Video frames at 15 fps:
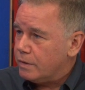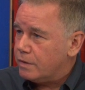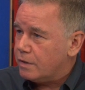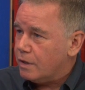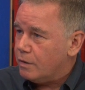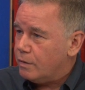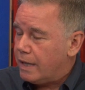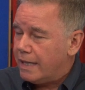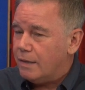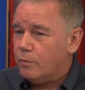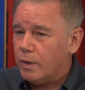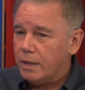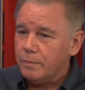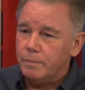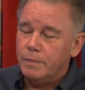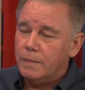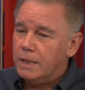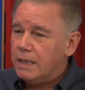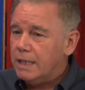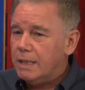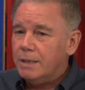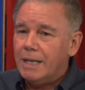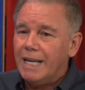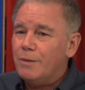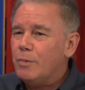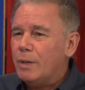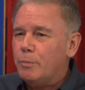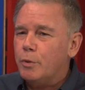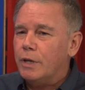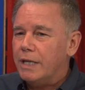So I didn't want to I didn't
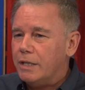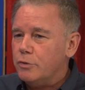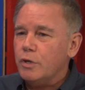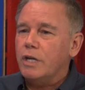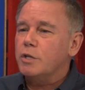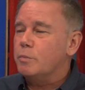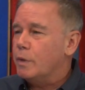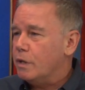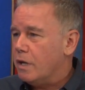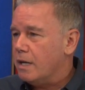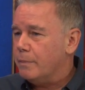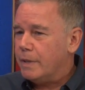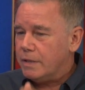want to put any judgment on him.